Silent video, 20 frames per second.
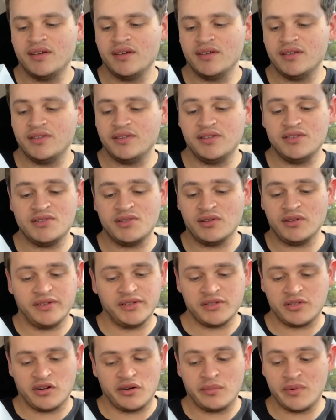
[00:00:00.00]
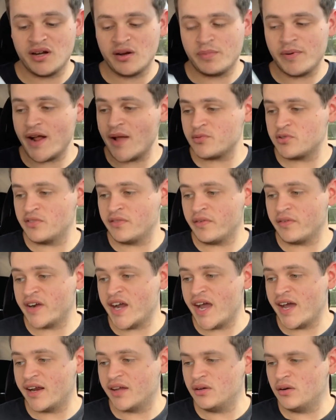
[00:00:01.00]
These are the only Terminator Pops we've ever
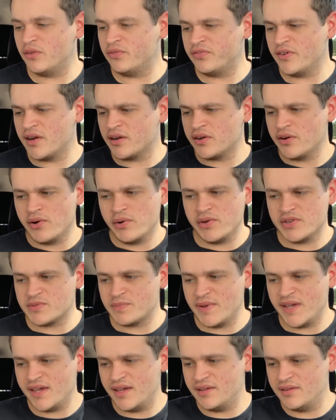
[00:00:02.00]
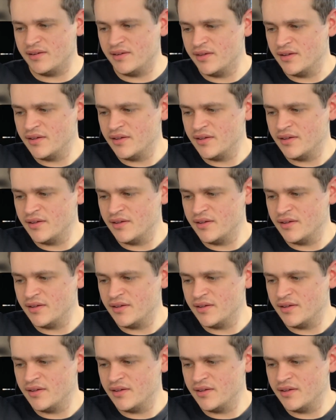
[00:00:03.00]
had. I know Funko has made